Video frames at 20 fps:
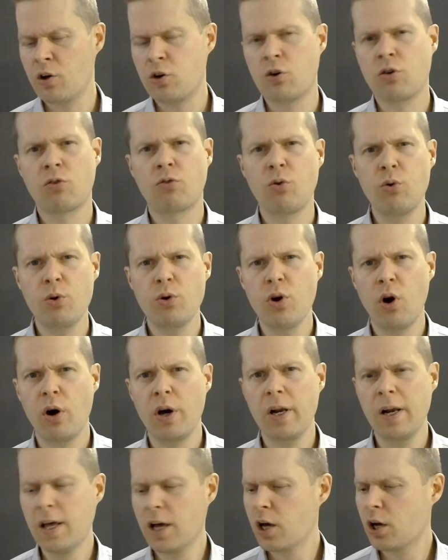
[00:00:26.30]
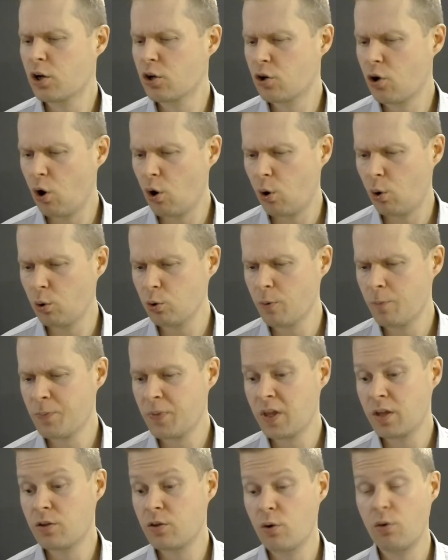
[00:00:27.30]
crude oil, gold,
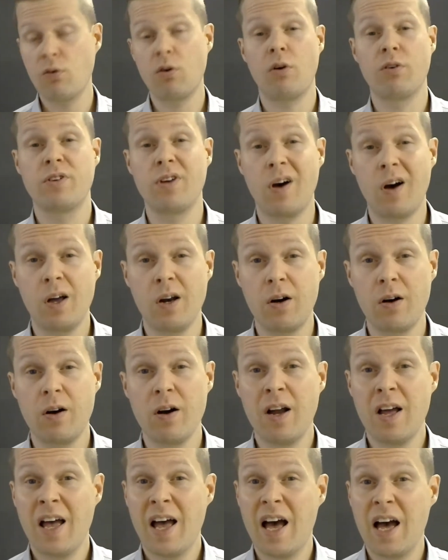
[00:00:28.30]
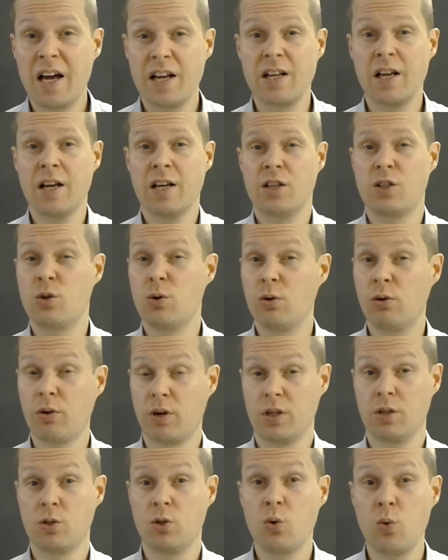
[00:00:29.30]
euro dollar and
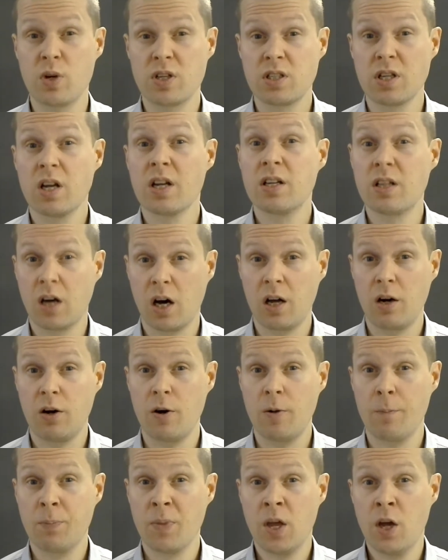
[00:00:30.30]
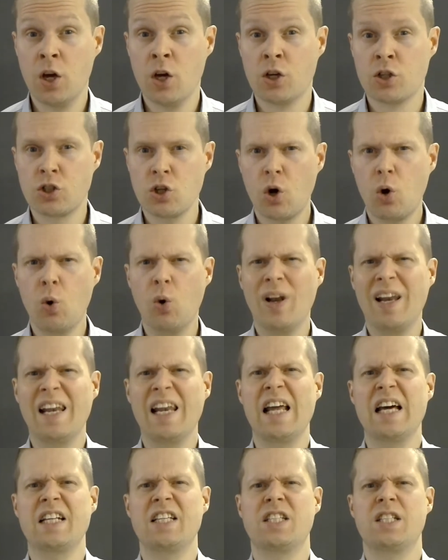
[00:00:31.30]
euro US dollar. So
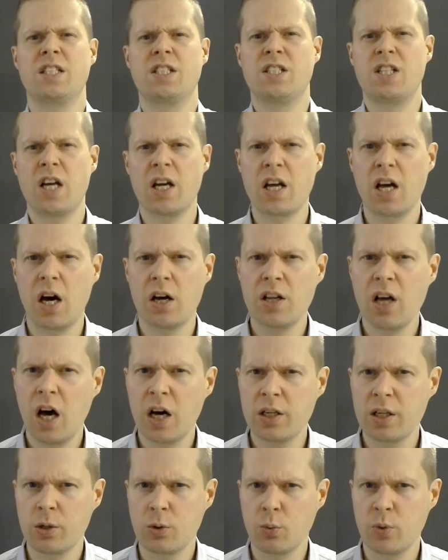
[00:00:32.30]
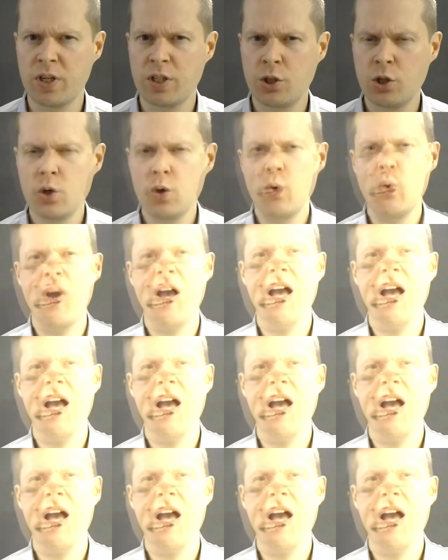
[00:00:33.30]
let's check out how did we do,